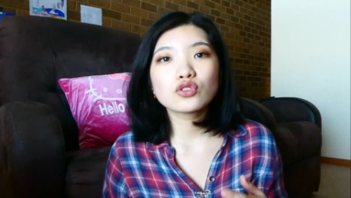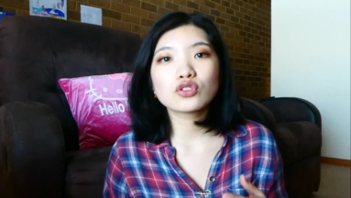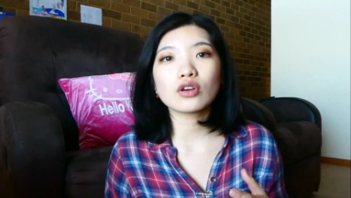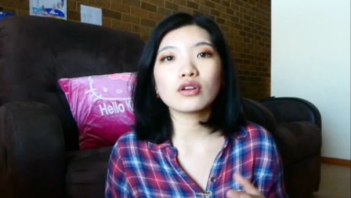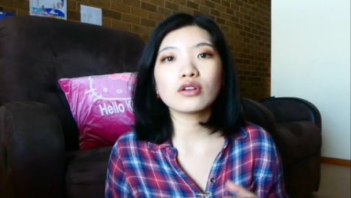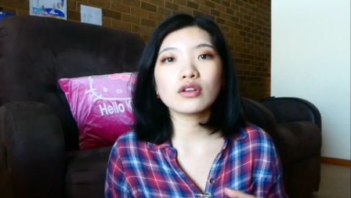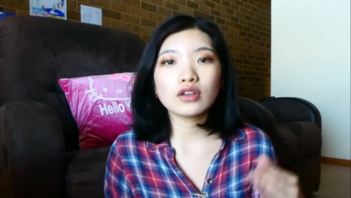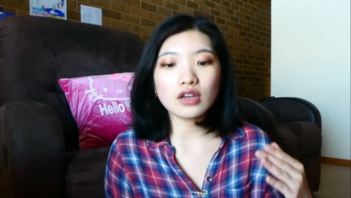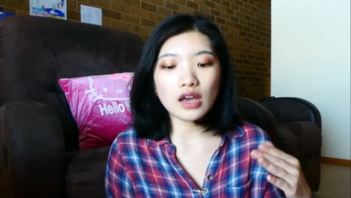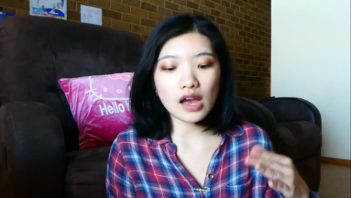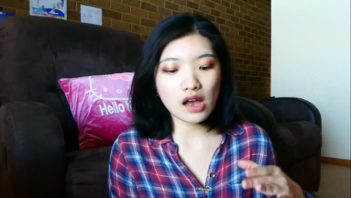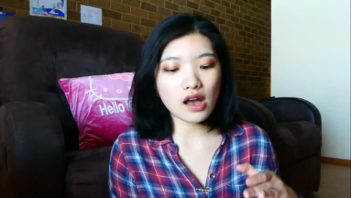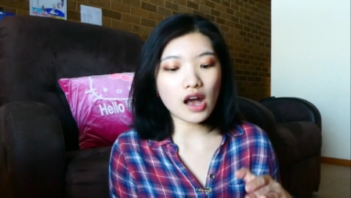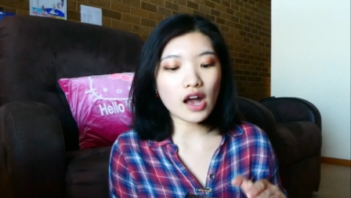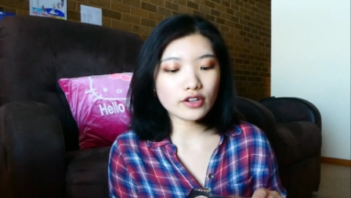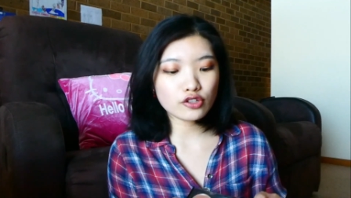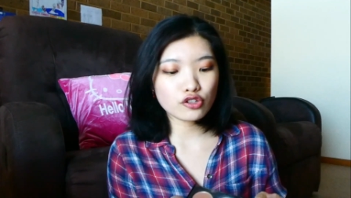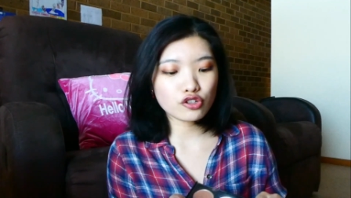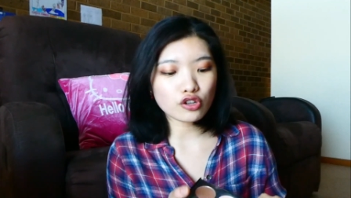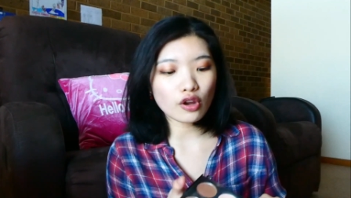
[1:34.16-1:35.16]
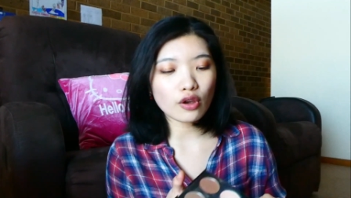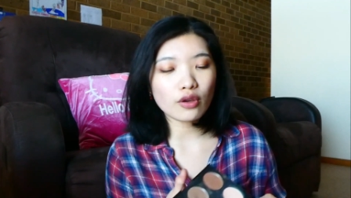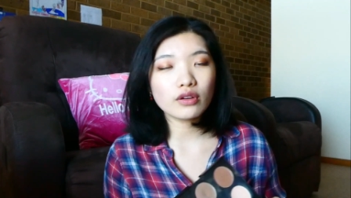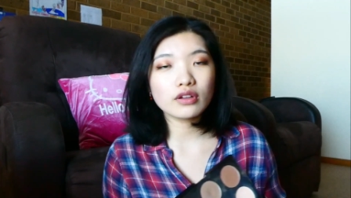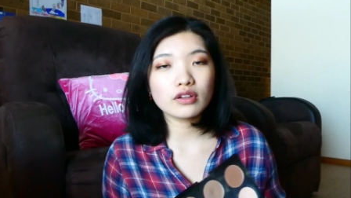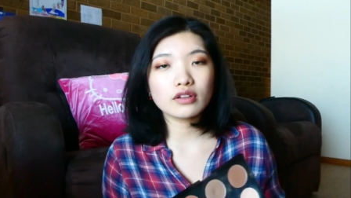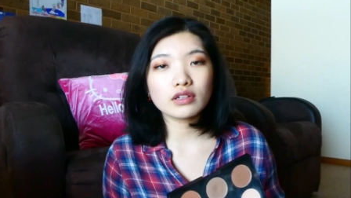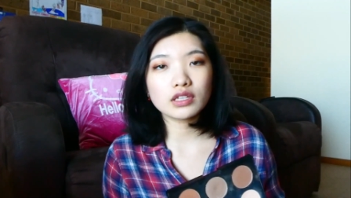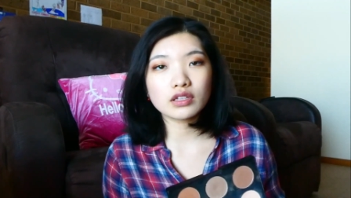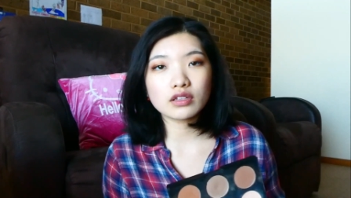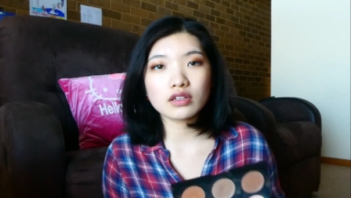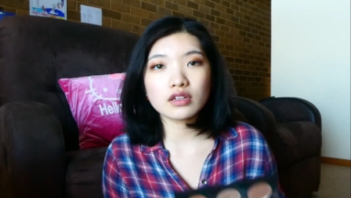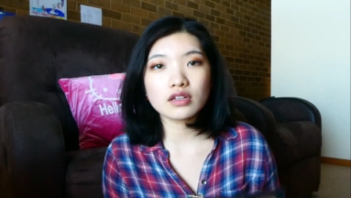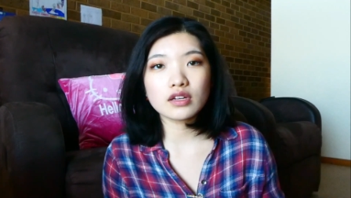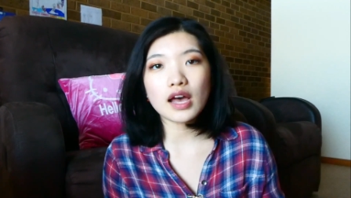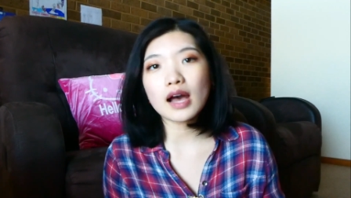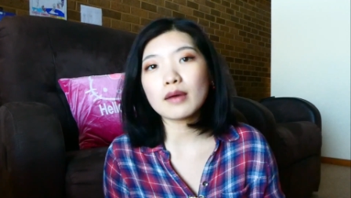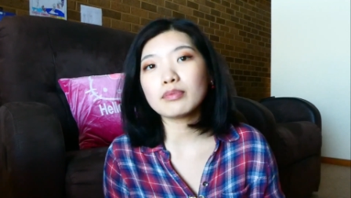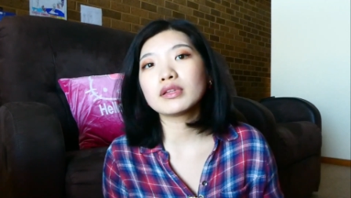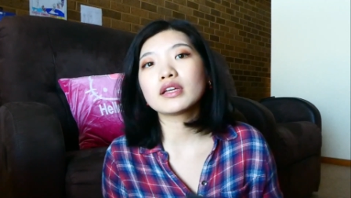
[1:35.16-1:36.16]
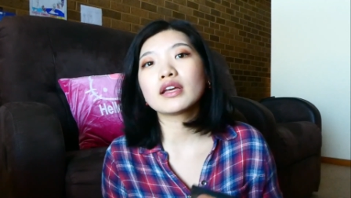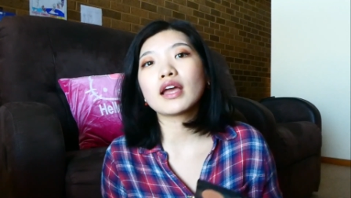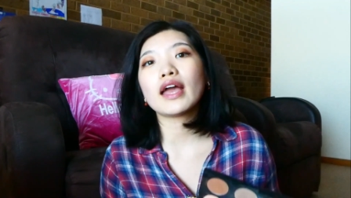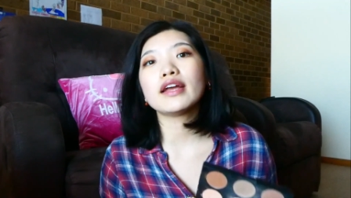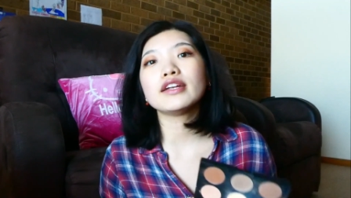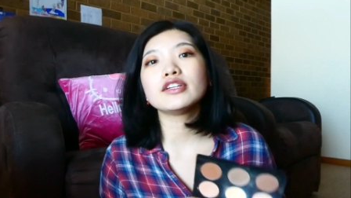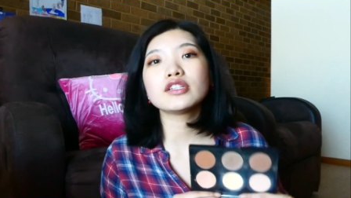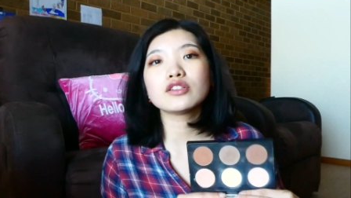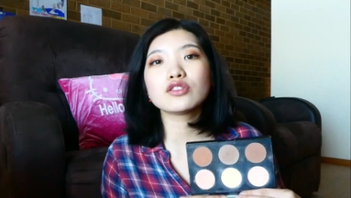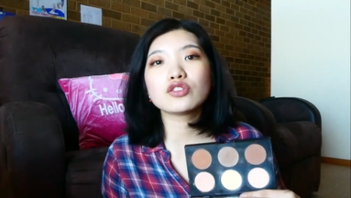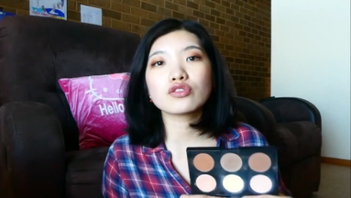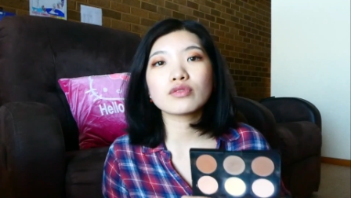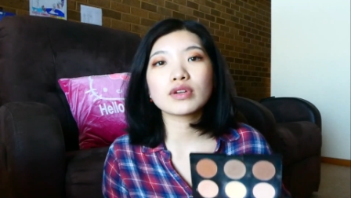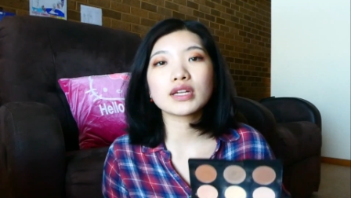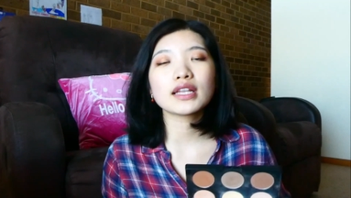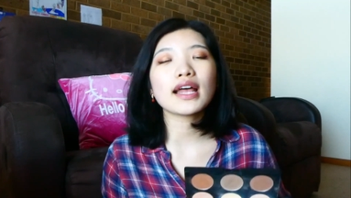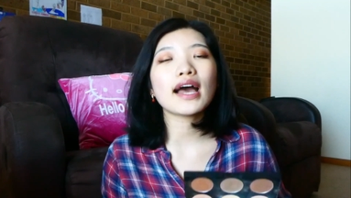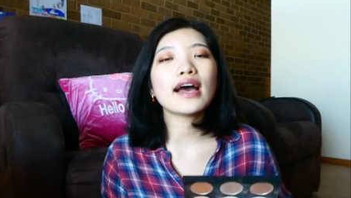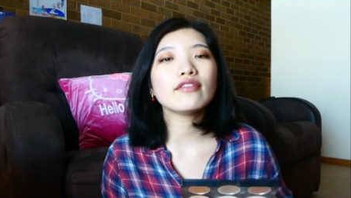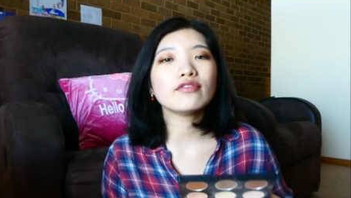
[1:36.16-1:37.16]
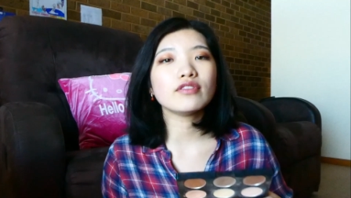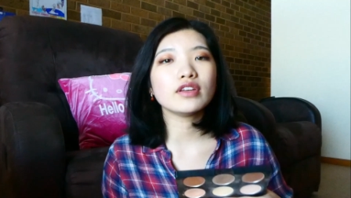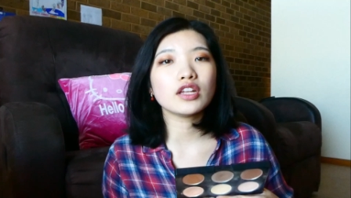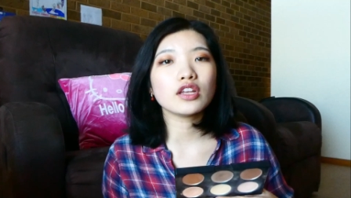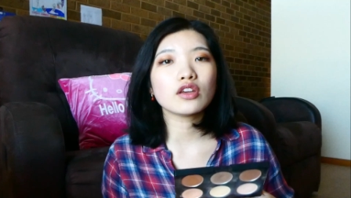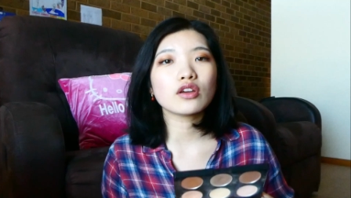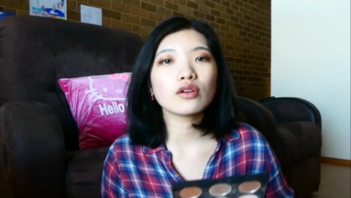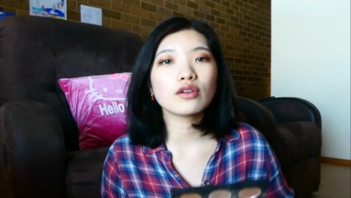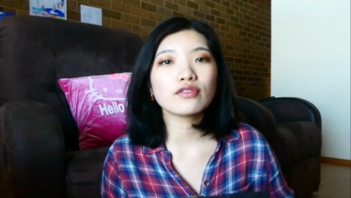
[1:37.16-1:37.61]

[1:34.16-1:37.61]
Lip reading: So I showed the application during that video.